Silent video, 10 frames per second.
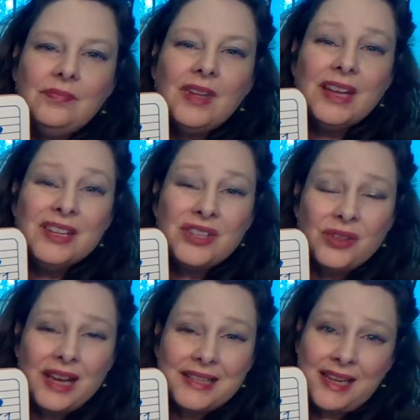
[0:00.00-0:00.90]
And so
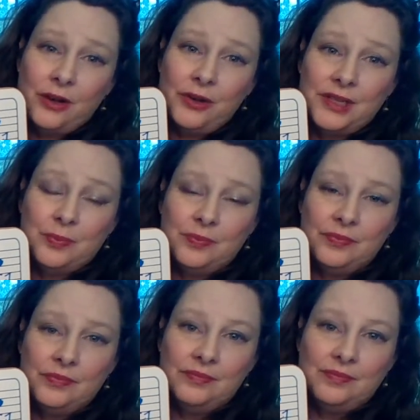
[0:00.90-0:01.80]
that's how it's
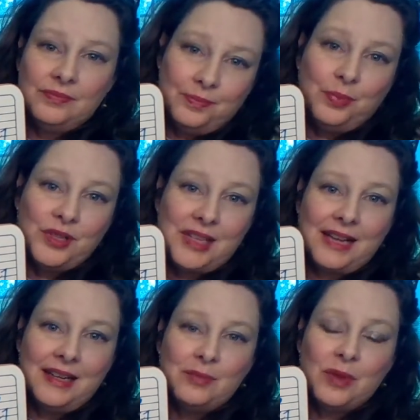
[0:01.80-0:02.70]

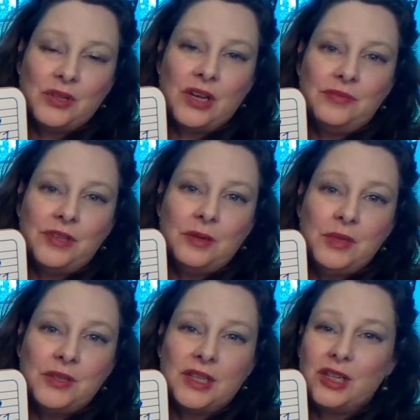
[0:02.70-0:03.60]
presented most often in
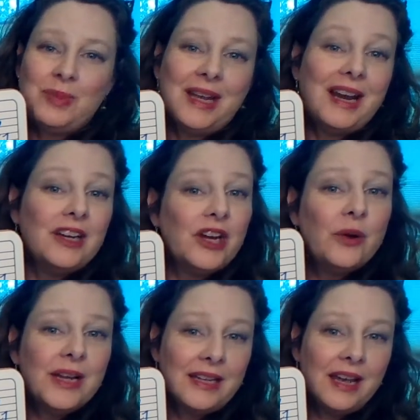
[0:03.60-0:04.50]
music. You may not know
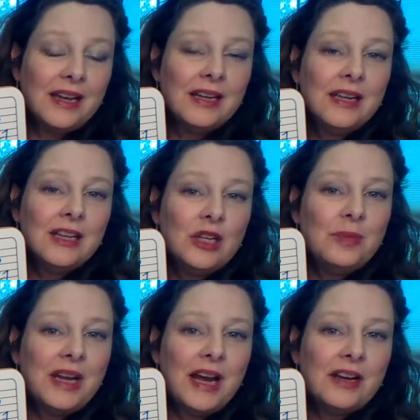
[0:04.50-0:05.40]
it yet. You
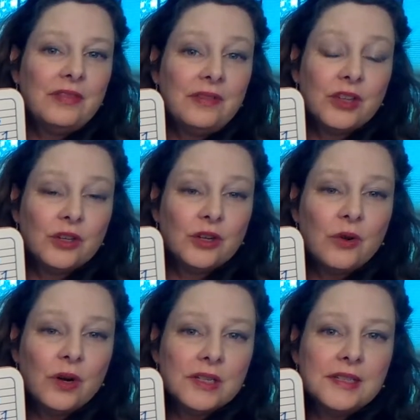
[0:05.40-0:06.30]
may not have even learned
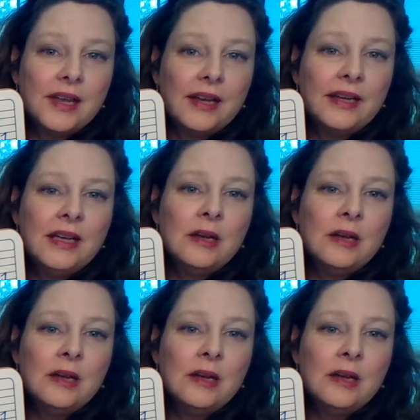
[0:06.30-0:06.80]
chords yet.